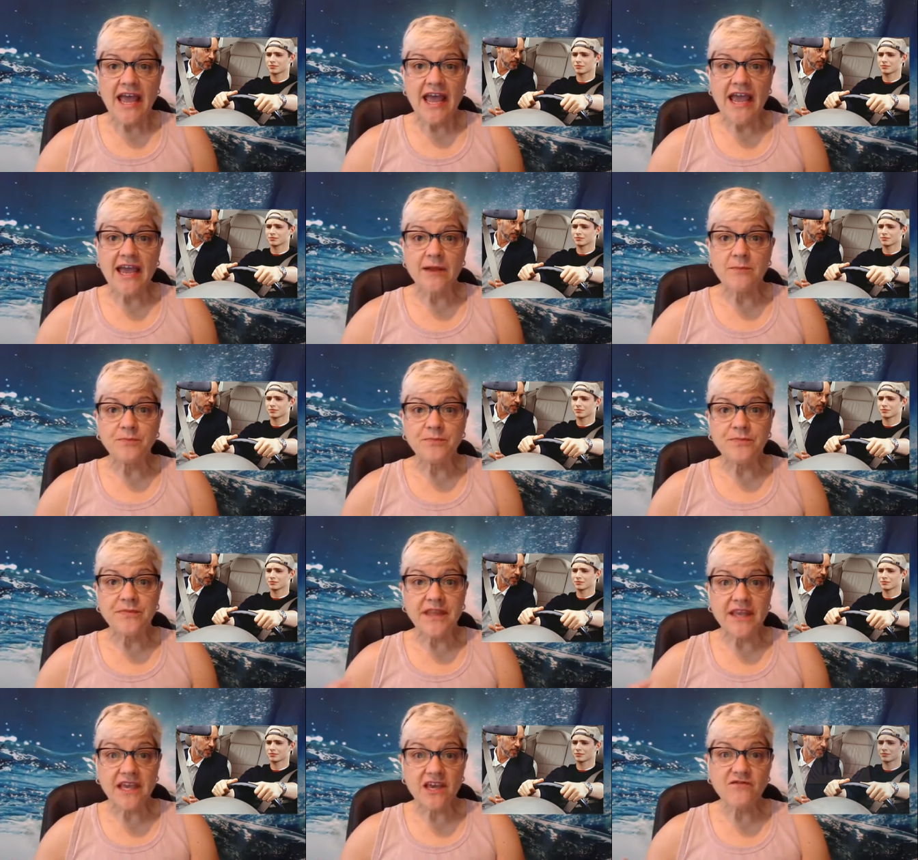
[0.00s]
And
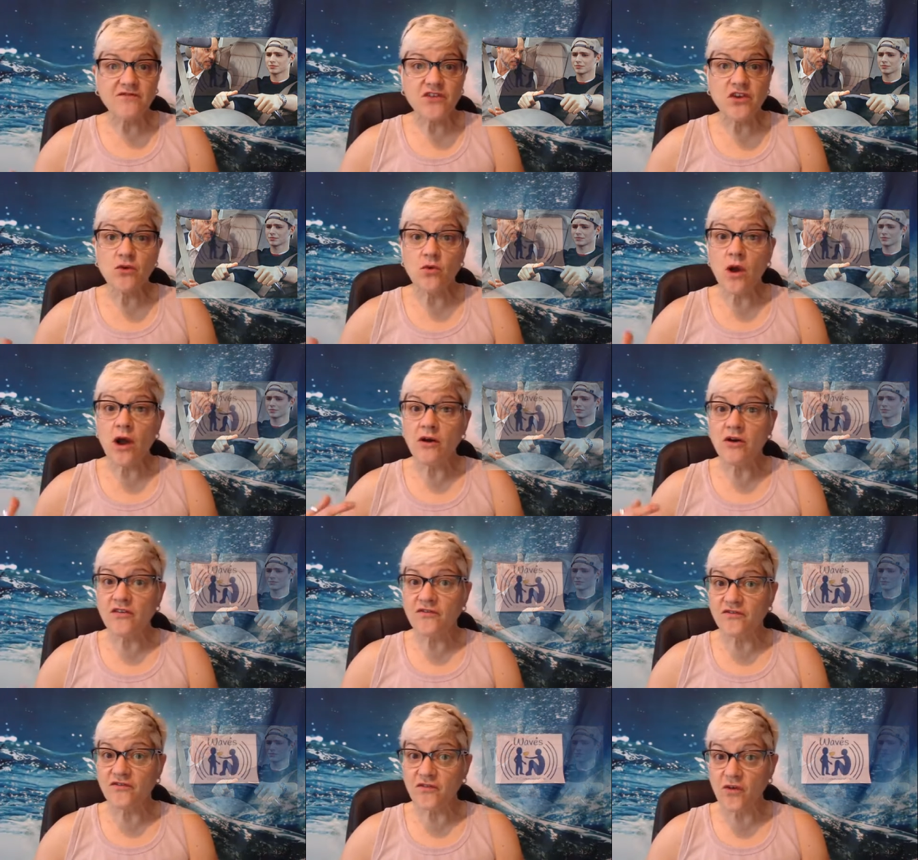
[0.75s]
if you
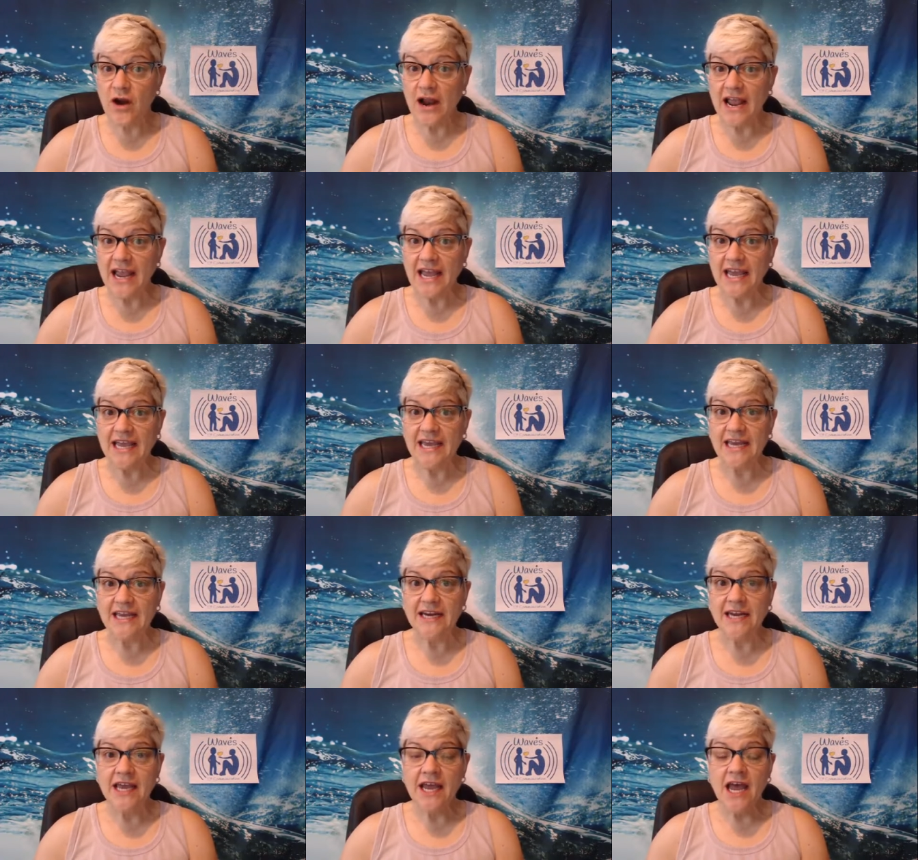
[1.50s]
are
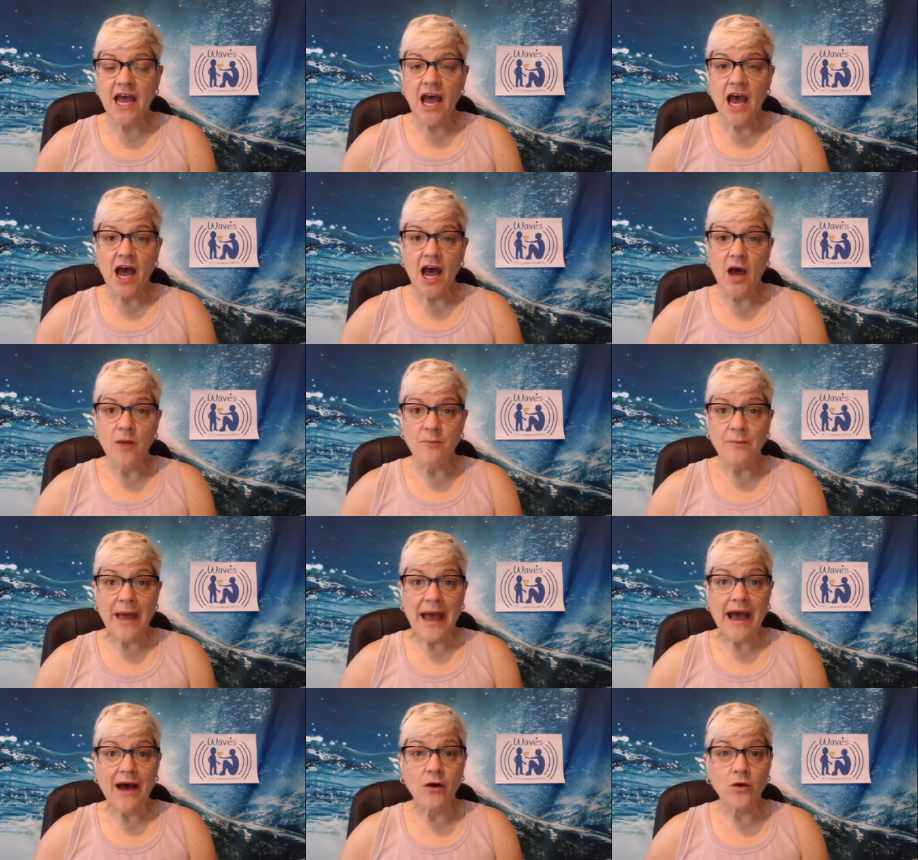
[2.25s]
afraid
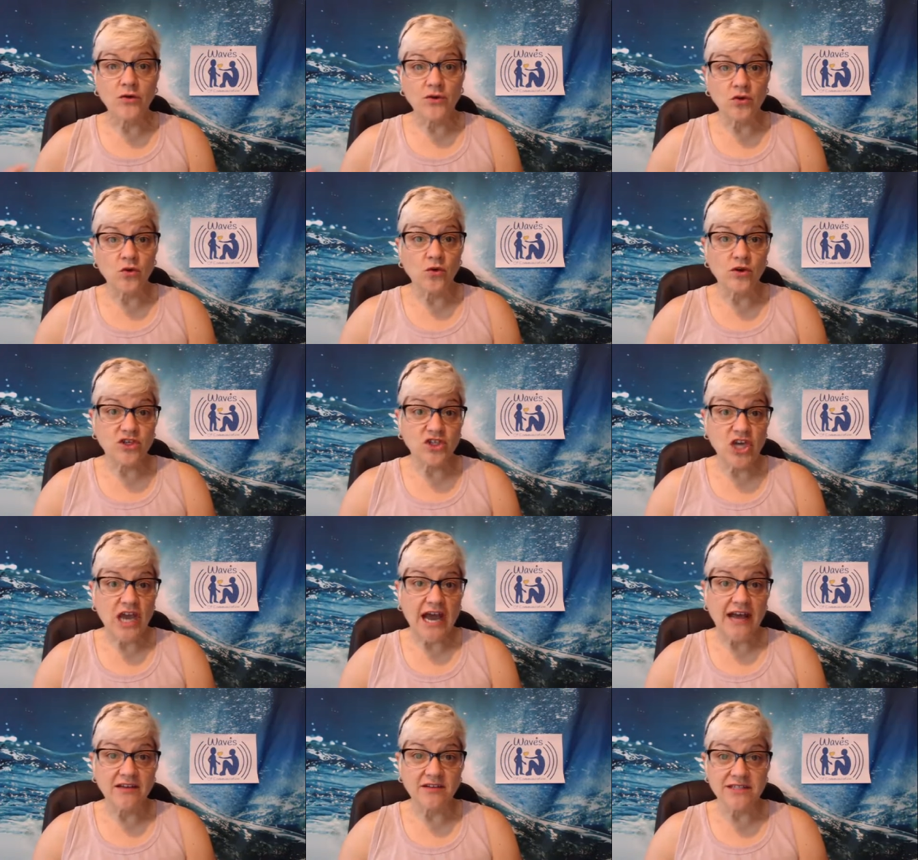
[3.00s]
about your
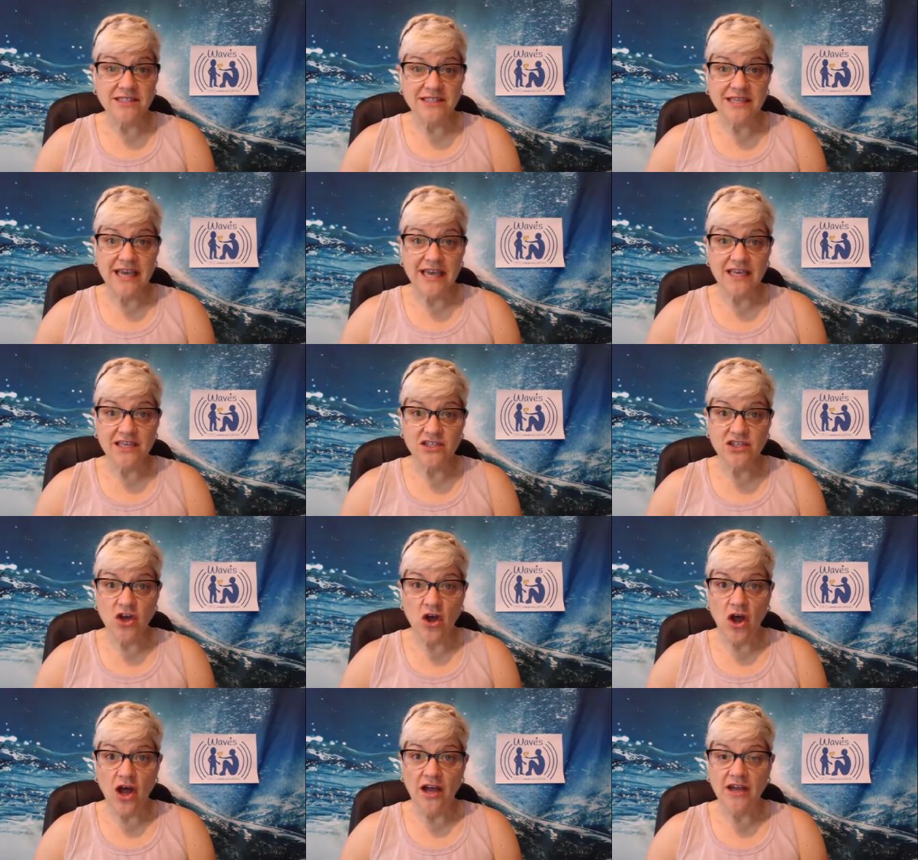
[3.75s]
child's late
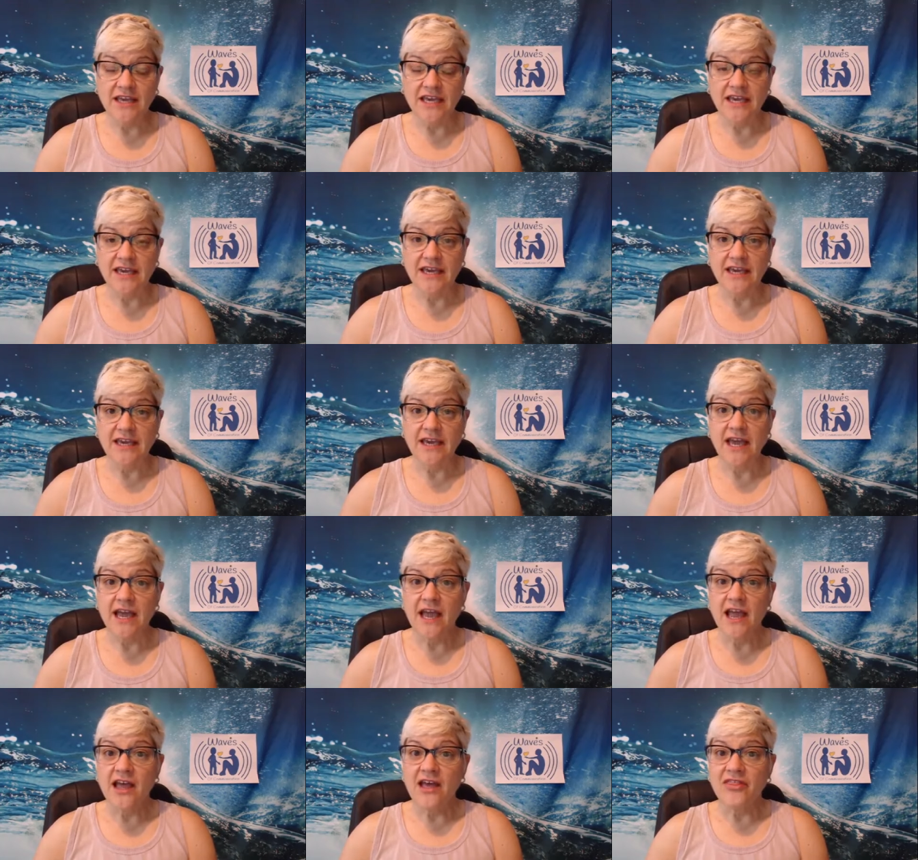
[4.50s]

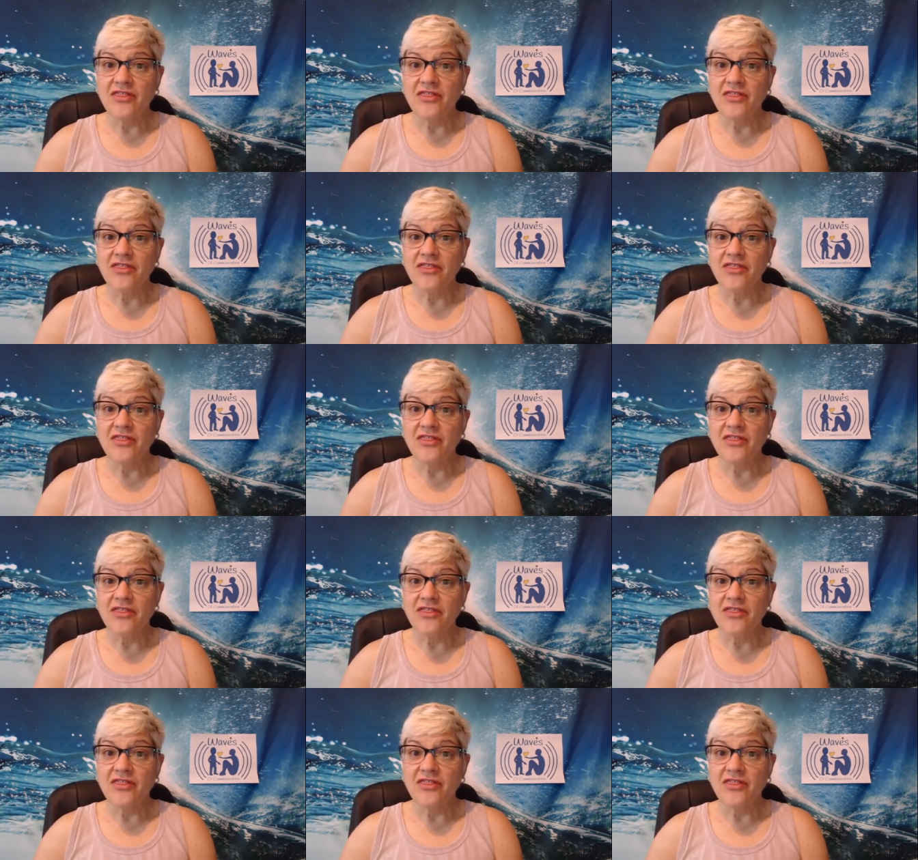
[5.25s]
talking,